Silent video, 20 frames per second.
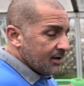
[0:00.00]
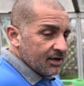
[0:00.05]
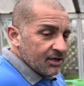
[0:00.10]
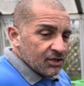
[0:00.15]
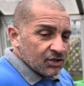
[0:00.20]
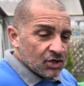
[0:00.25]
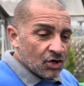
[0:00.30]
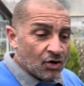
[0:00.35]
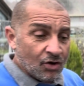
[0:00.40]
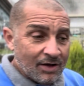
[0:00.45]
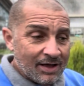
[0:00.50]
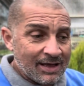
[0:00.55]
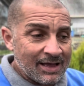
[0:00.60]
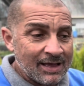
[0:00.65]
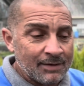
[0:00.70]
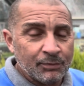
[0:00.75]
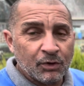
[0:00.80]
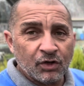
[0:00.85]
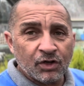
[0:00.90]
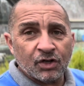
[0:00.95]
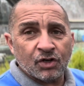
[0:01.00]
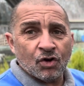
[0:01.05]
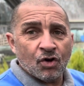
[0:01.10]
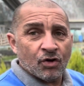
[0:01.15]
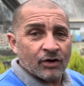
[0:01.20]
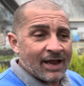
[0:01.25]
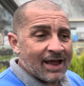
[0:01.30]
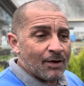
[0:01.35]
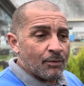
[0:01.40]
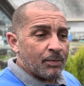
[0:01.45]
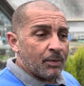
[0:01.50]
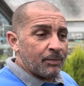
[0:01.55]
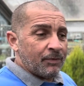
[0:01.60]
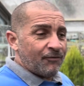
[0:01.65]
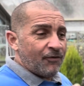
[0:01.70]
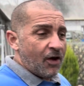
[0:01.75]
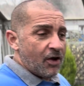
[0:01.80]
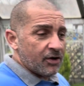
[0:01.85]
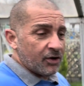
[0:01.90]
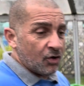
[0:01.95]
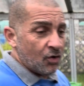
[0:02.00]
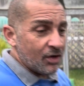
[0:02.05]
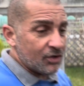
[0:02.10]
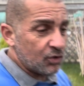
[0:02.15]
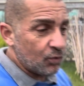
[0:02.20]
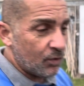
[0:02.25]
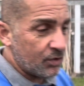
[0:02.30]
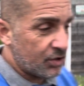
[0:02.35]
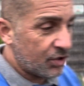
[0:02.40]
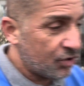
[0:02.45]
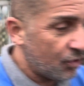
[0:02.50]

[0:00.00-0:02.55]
So I'm going to go now, but before I go, I just want to show